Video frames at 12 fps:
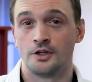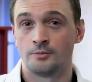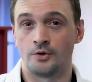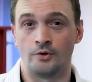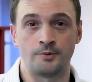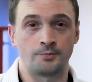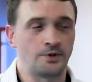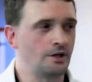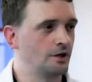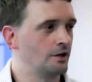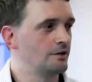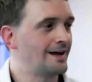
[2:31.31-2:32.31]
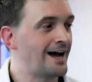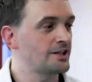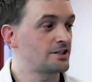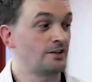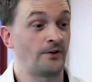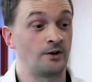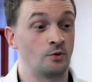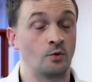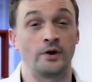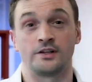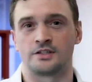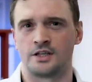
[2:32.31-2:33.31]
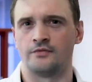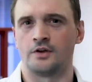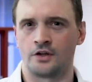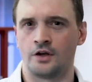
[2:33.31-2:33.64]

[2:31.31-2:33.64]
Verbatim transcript: But when Peter asked if anyone wanted to give it a